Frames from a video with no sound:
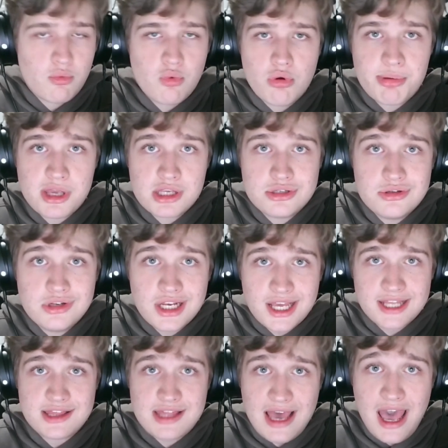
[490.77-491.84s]
Well, because you need to
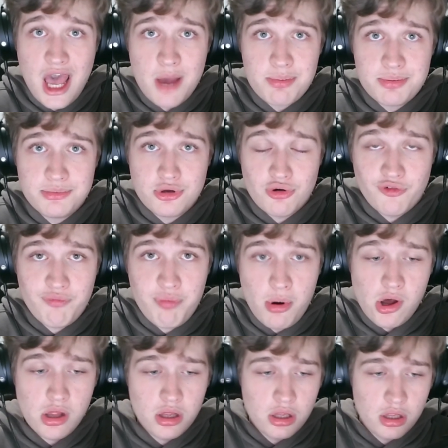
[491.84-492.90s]
get the app,
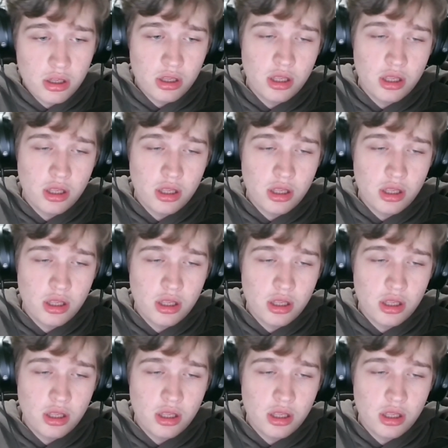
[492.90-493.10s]
goofball.